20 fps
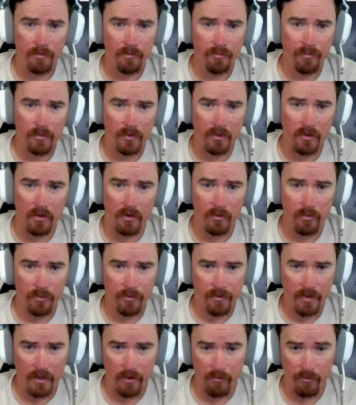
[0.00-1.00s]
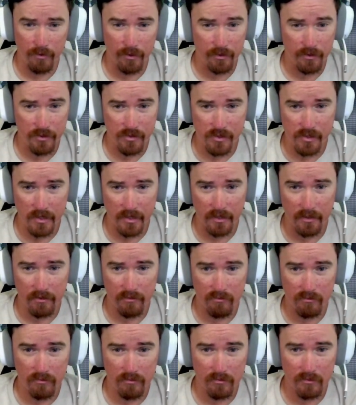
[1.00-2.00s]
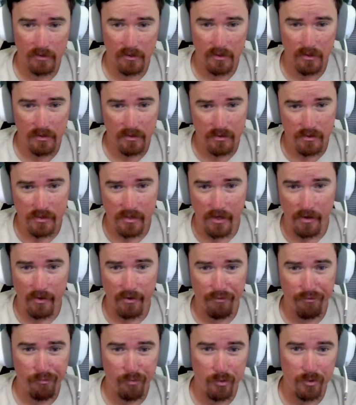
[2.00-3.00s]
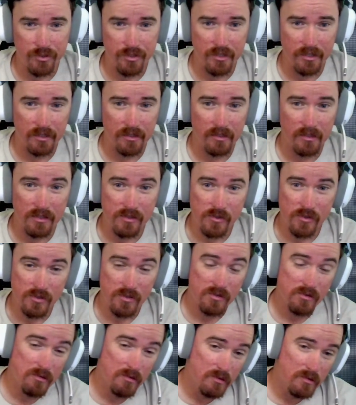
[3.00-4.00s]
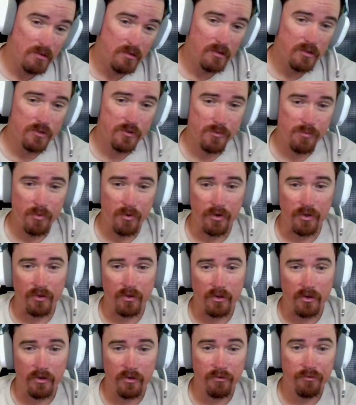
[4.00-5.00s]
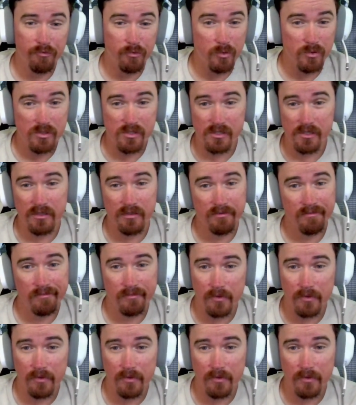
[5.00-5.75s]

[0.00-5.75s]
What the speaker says: you know, we've got real estate down at 14. That's pretty low. 14.